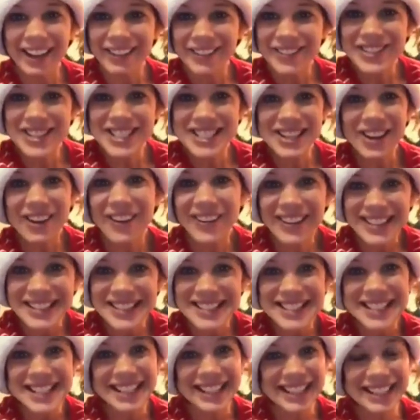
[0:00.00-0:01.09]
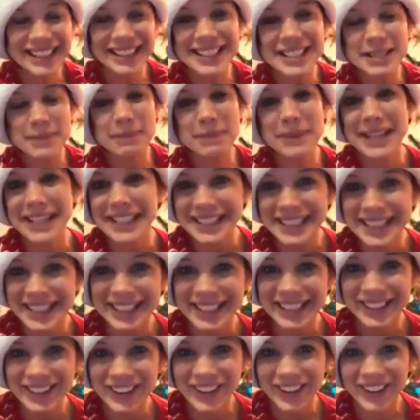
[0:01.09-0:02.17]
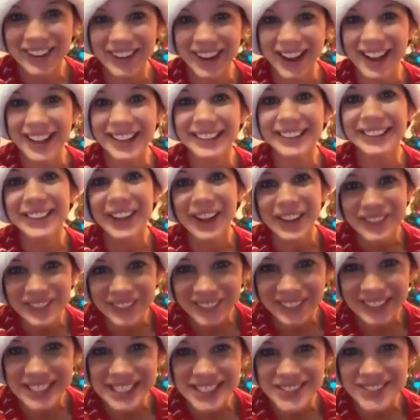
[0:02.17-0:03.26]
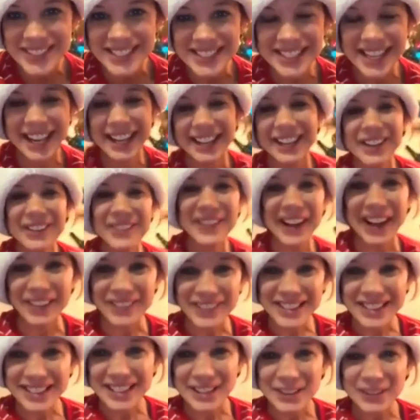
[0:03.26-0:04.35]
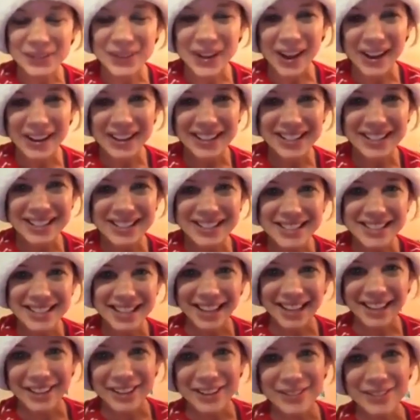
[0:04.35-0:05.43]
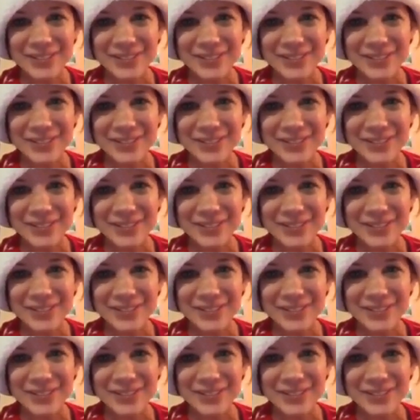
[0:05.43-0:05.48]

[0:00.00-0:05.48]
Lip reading: am just honestly like this big kid at heart. I love Christmas. I love everything about it.